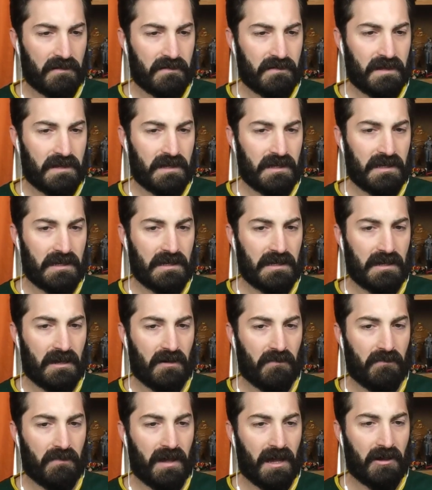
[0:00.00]
the
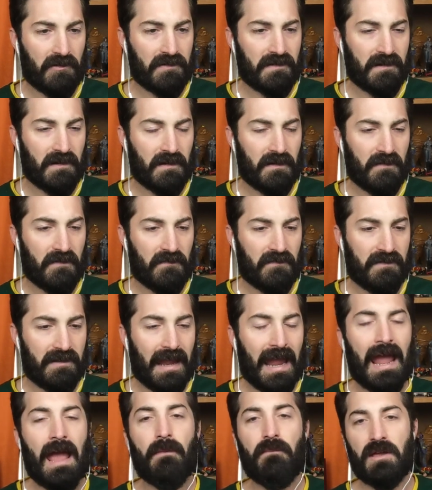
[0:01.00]
amount of
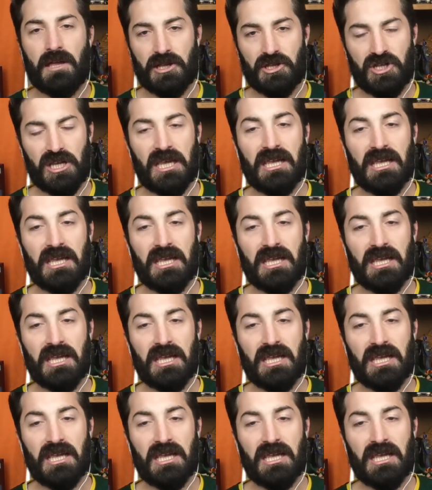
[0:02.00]
damage